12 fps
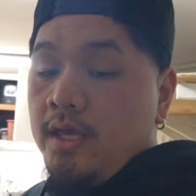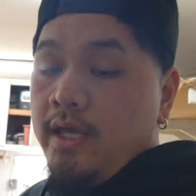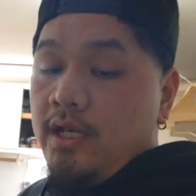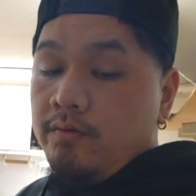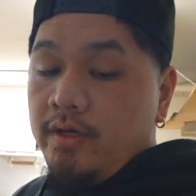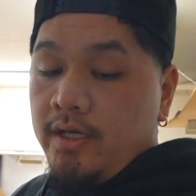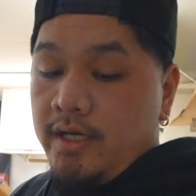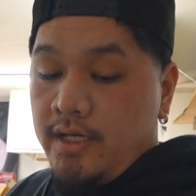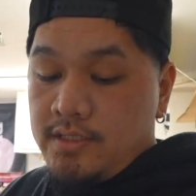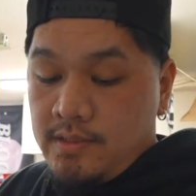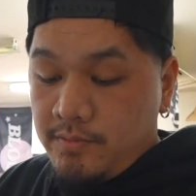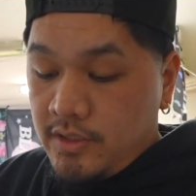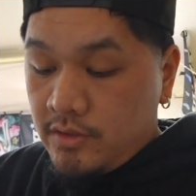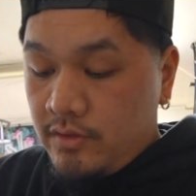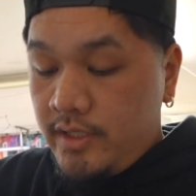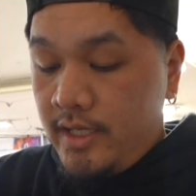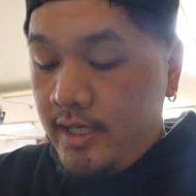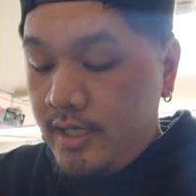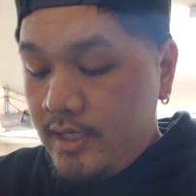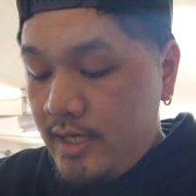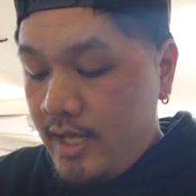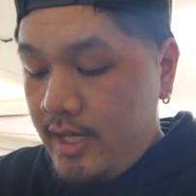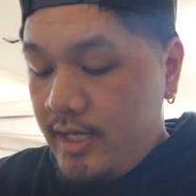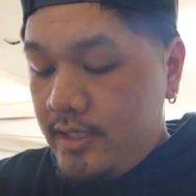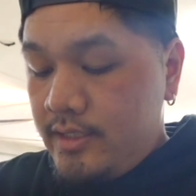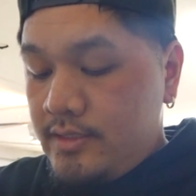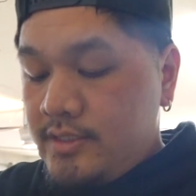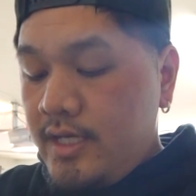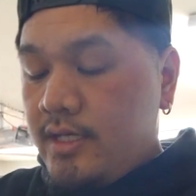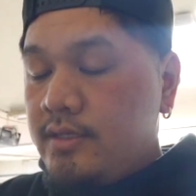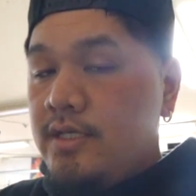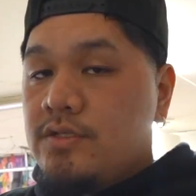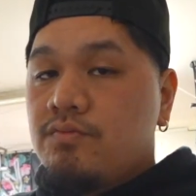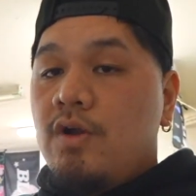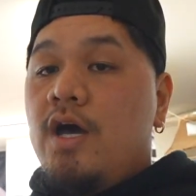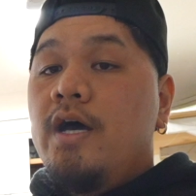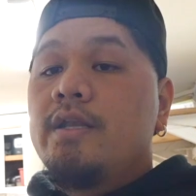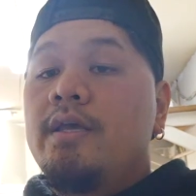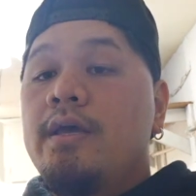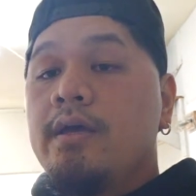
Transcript: Anyway guys, I'm gonna go ahead and take this rod